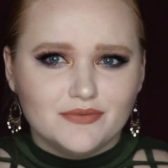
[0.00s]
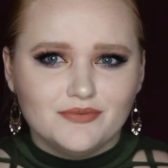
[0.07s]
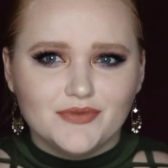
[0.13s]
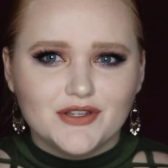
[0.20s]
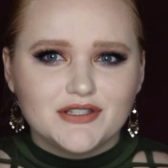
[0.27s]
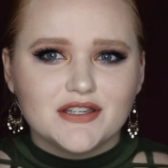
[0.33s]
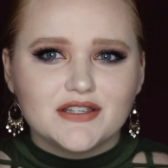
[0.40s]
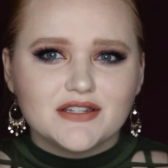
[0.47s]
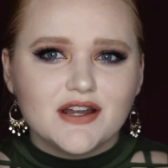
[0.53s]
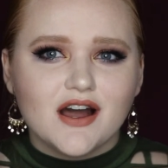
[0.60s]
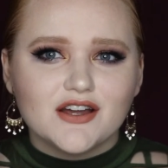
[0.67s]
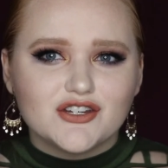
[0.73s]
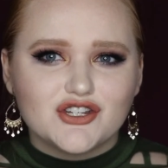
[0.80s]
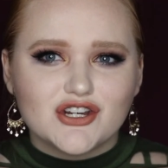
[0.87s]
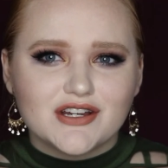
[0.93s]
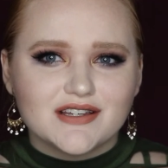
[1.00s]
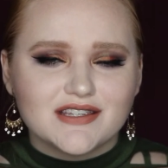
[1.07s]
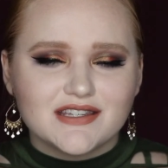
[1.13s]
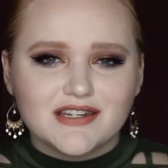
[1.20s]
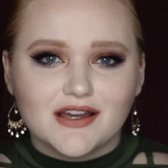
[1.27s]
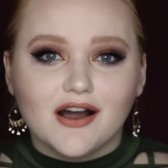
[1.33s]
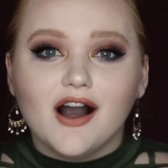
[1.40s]
This is not
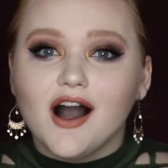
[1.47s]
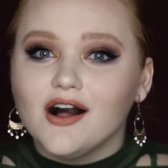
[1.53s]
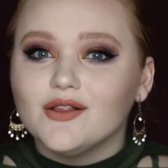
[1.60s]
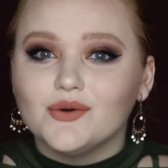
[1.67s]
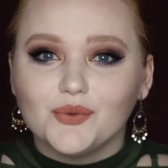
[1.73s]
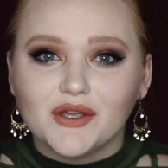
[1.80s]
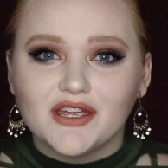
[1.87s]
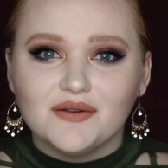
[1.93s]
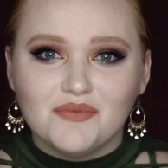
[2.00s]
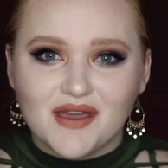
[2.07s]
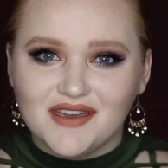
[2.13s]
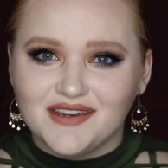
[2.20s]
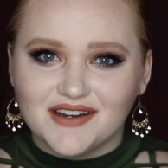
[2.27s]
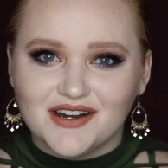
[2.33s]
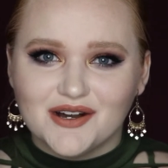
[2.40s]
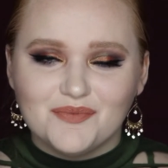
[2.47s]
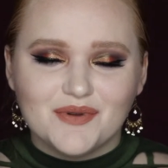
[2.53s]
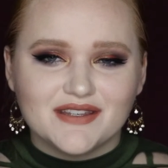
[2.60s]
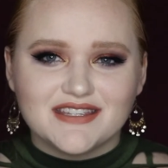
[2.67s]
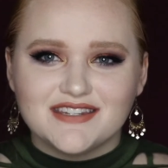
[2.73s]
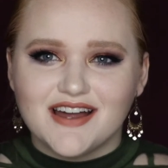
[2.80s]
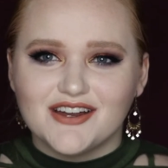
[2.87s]
just Halloween makeup.
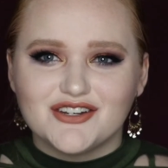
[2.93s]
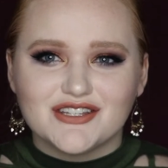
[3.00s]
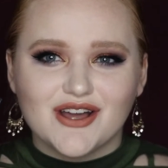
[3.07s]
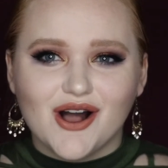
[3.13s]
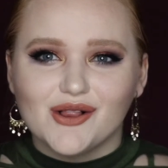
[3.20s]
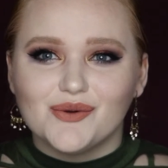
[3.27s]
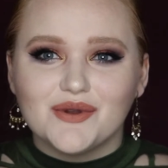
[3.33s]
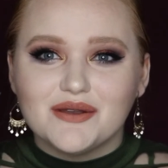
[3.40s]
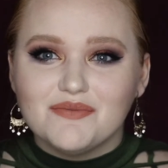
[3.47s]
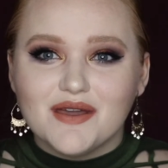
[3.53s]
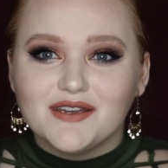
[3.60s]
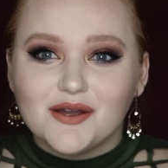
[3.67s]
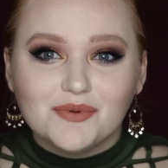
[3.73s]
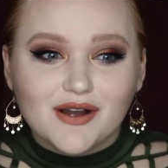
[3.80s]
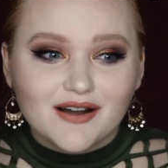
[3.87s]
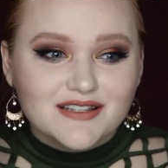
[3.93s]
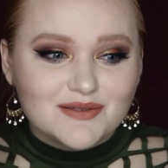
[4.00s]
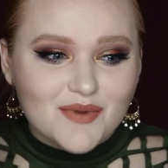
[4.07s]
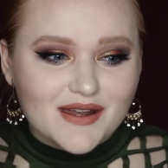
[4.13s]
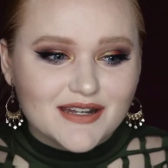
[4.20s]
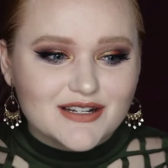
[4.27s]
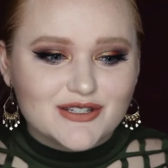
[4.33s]
It's not just Halloween makeup
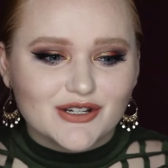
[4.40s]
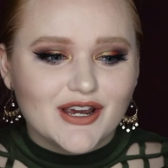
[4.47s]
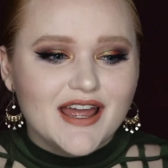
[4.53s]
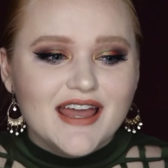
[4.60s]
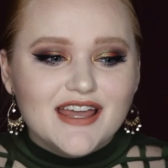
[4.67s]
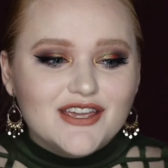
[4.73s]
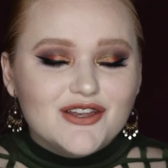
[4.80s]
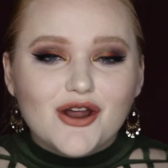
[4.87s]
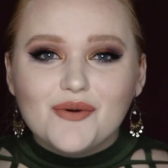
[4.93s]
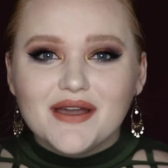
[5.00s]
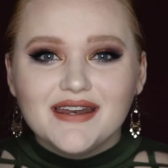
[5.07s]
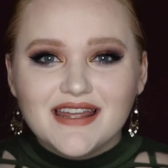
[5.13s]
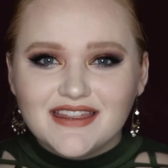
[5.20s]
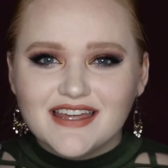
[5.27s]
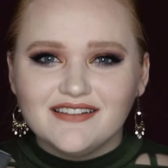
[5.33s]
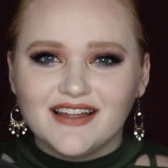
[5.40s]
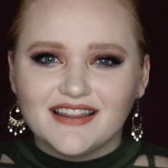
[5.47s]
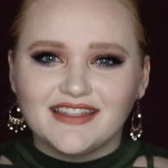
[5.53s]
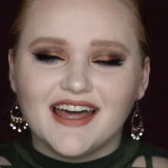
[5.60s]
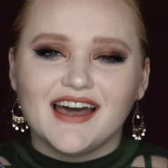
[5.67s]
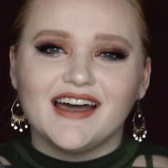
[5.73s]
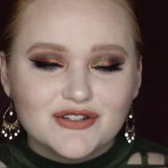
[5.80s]
cosmetics or, you know, anything
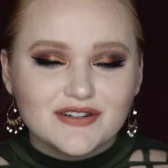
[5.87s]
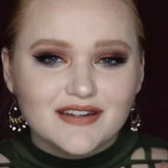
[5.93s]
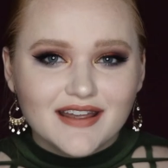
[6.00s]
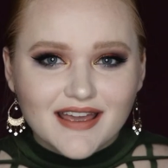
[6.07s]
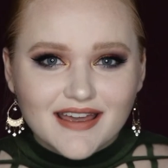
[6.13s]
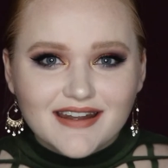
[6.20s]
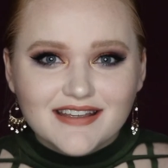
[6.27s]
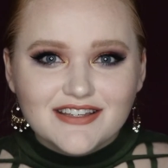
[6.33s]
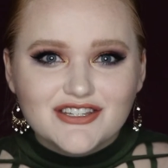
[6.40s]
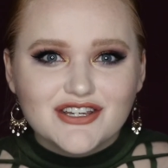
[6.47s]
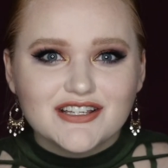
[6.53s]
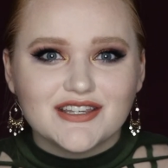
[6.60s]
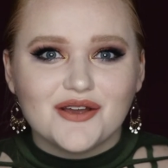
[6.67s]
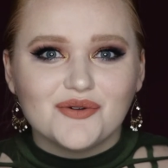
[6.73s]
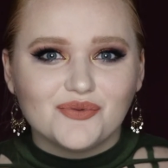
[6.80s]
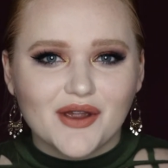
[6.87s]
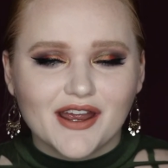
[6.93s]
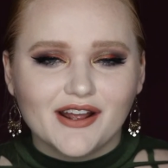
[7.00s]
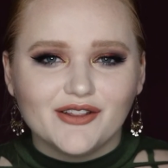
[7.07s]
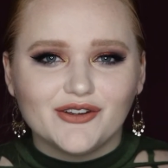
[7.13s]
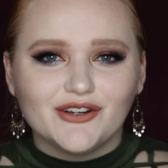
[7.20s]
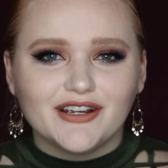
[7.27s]
like that. It is just a
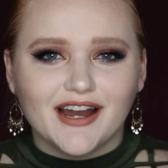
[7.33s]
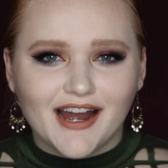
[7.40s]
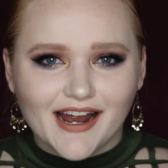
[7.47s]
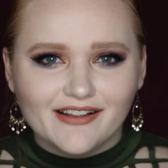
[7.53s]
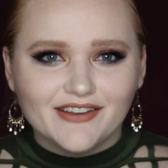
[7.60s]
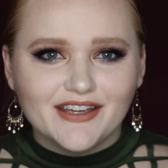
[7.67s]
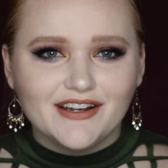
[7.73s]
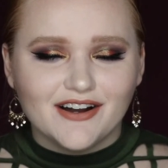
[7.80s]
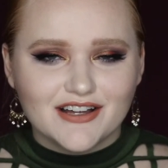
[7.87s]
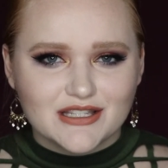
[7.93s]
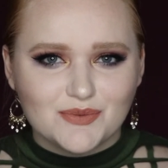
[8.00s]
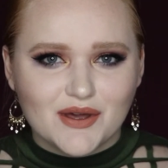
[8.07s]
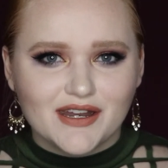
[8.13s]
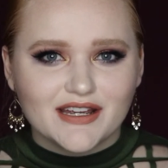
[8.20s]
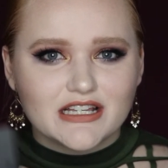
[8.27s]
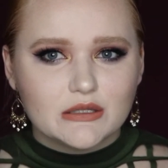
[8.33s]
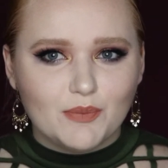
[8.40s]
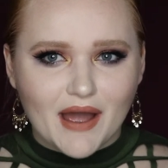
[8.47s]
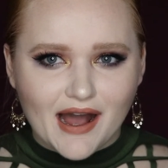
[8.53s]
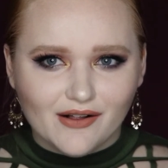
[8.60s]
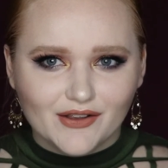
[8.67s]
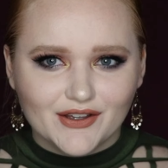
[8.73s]
regular Kylie Cosmetics
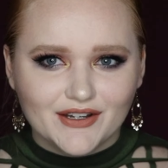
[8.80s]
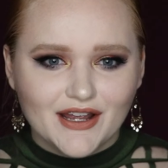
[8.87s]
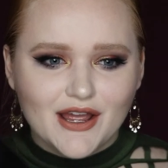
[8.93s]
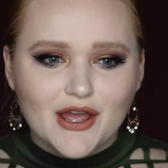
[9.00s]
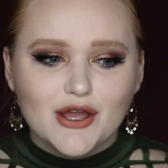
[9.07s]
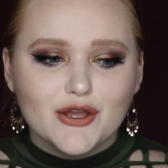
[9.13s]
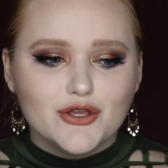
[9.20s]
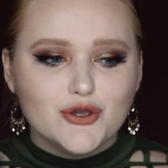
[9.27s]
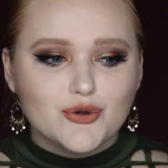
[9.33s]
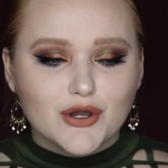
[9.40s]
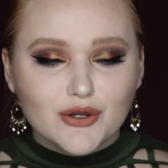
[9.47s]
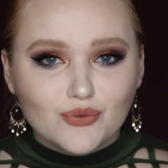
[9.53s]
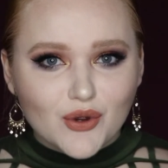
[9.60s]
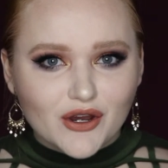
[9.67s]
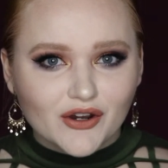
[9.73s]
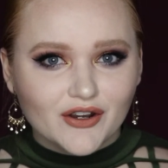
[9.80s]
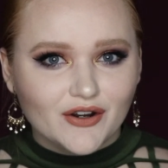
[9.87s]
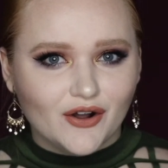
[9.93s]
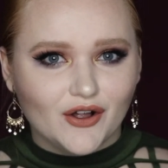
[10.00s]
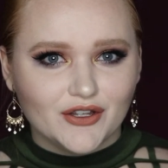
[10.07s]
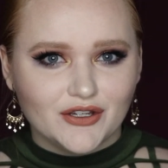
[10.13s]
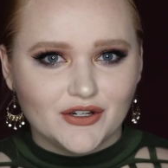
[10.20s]
palette. You can wear it
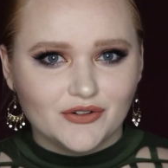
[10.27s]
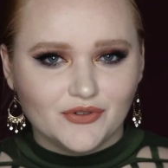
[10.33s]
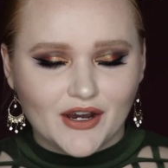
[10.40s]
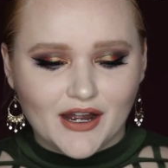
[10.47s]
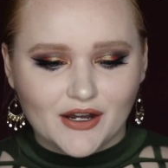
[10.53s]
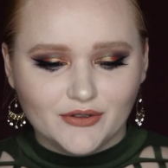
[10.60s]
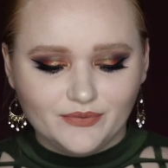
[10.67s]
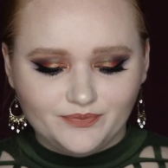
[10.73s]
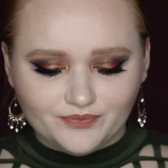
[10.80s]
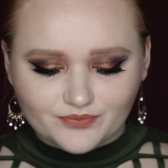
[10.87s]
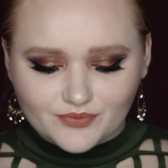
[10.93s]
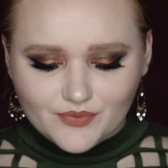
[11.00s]
all year round.